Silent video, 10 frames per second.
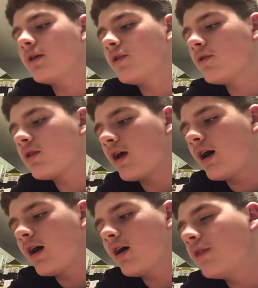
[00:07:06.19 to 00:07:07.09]

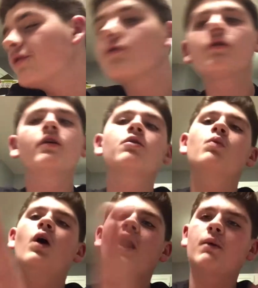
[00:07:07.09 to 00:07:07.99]
There is
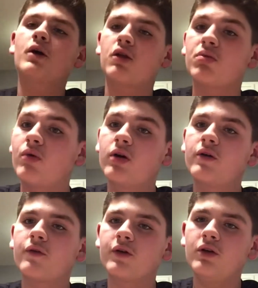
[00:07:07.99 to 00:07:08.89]
one I'm gonna spoil
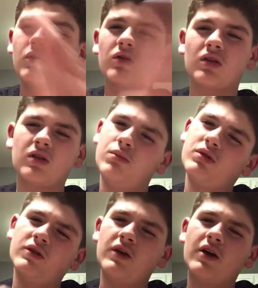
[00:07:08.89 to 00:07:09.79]
for you because it seems
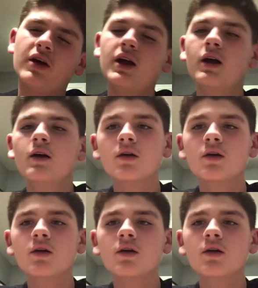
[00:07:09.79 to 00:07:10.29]
to vary.